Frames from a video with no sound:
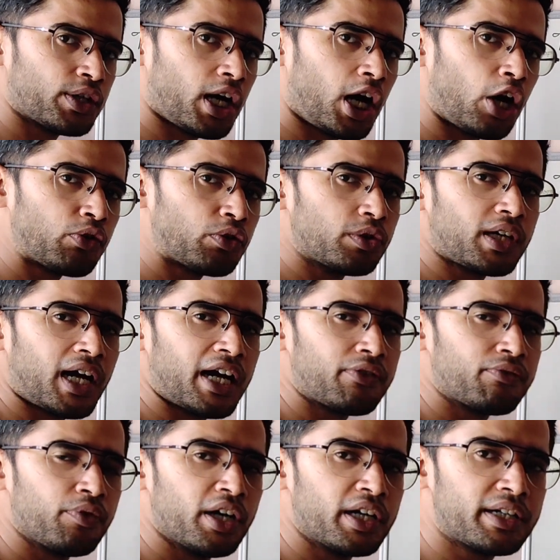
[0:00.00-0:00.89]
on how to
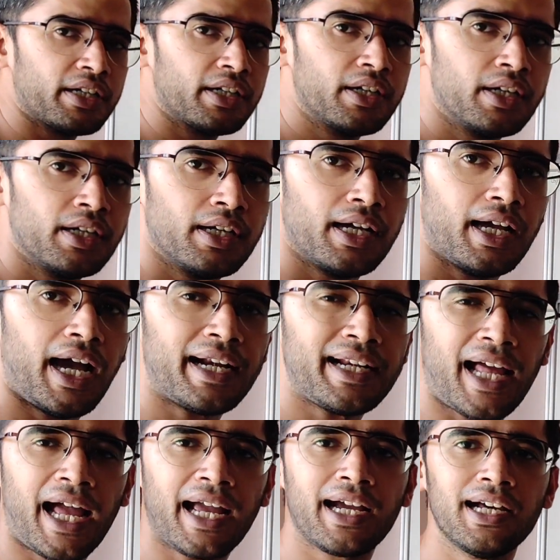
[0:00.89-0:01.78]
convert
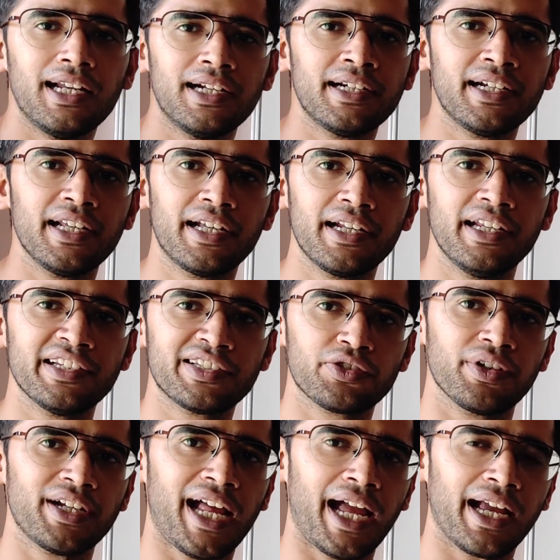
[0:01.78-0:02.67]
an angle in
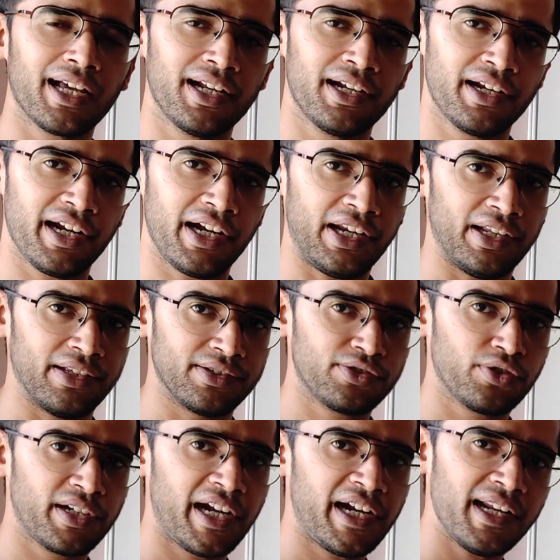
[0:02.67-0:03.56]
degrees to an angle in
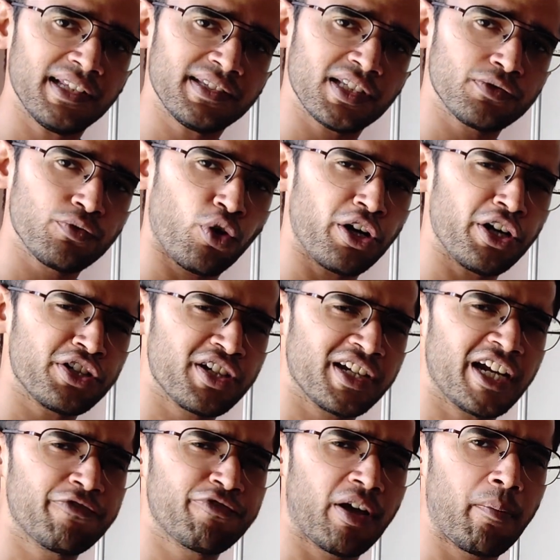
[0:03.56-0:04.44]
radians. So radians is what you
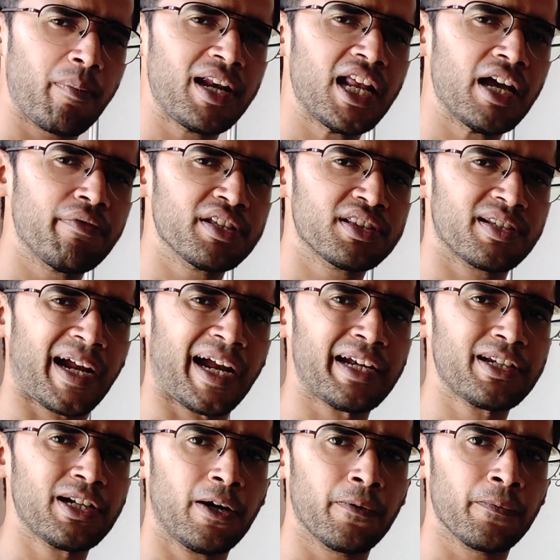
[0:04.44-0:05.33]
should get familiar with
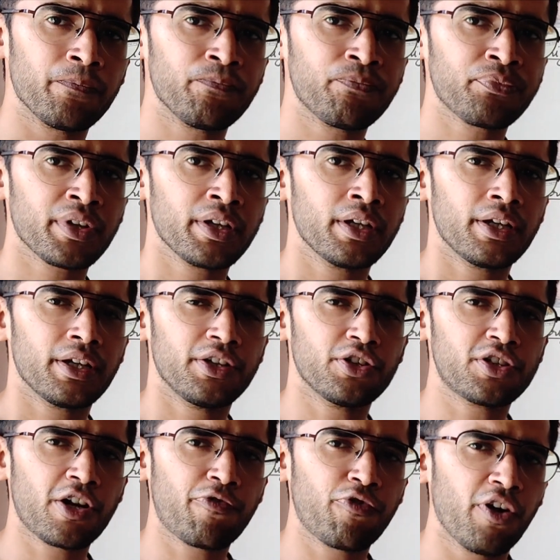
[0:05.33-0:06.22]
right now.
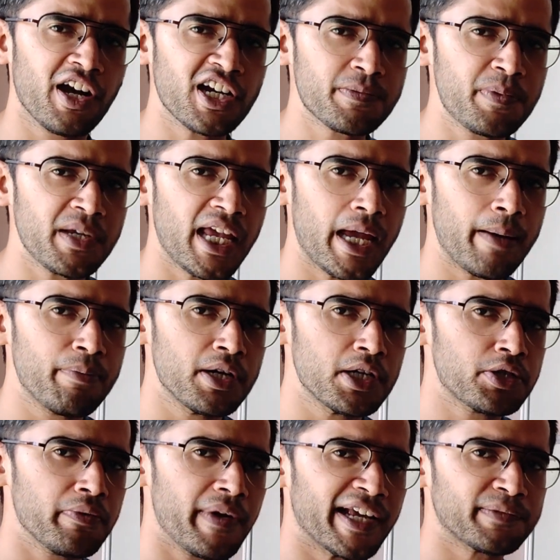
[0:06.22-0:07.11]
You should first be
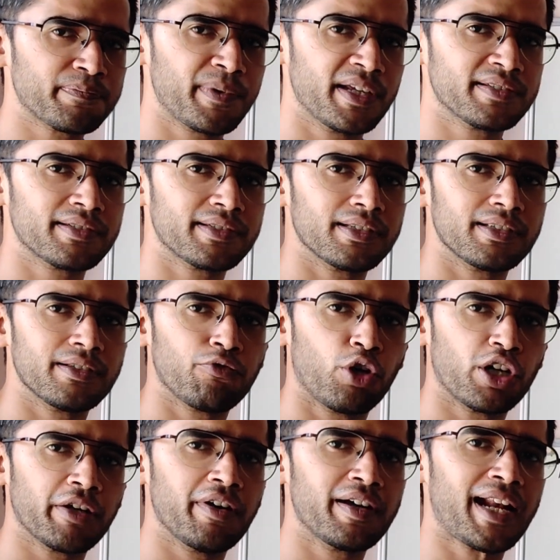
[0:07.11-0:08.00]
able to express
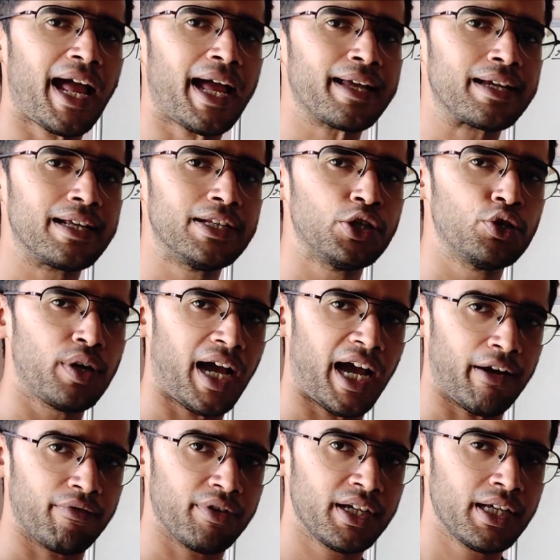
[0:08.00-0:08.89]
whatever angle you
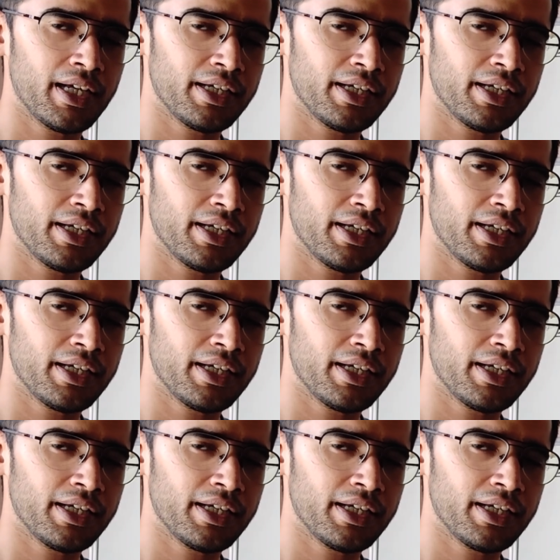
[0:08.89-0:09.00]
have.